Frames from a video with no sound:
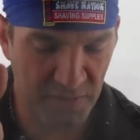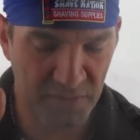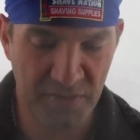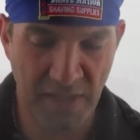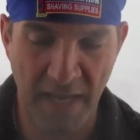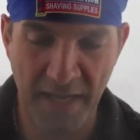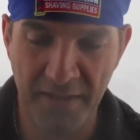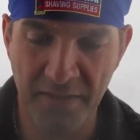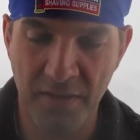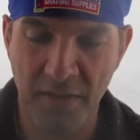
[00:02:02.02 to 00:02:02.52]
the
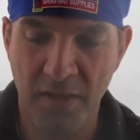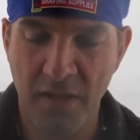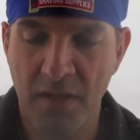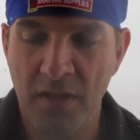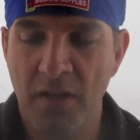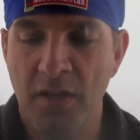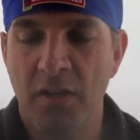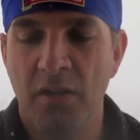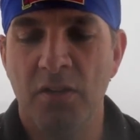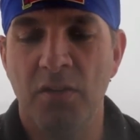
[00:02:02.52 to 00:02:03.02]
side.
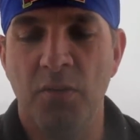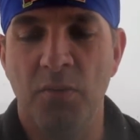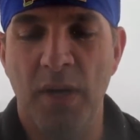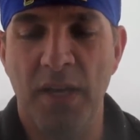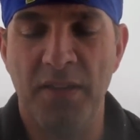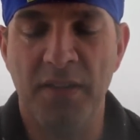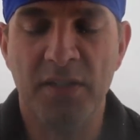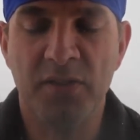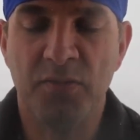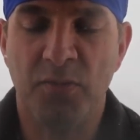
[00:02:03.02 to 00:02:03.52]
The
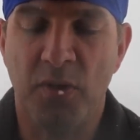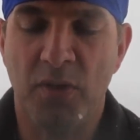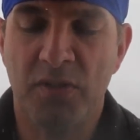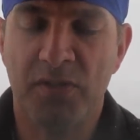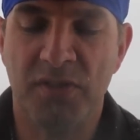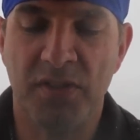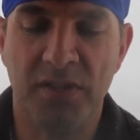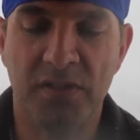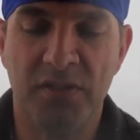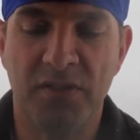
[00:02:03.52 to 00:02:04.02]
way this
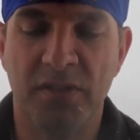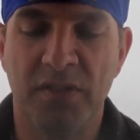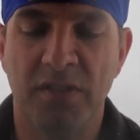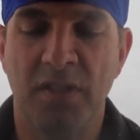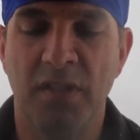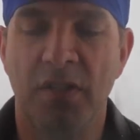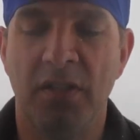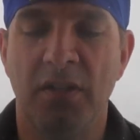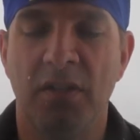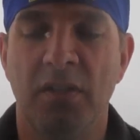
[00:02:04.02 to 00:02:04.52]
works is
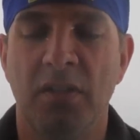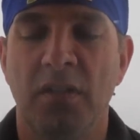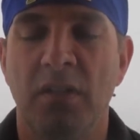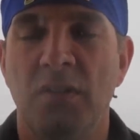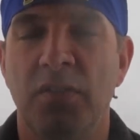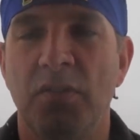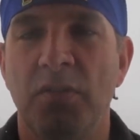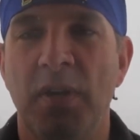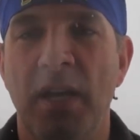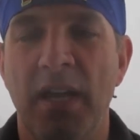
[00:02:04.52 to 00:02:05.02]

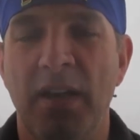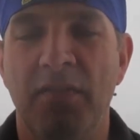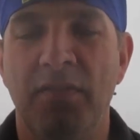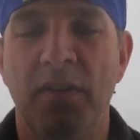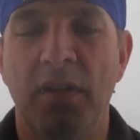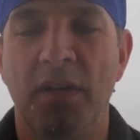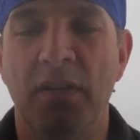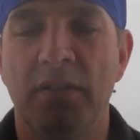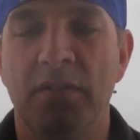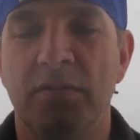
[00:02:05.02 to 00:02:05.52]
you have a
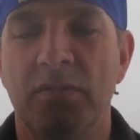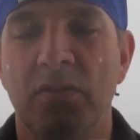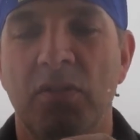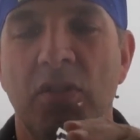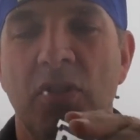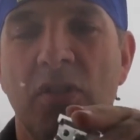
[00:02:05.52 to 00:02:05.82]
uh,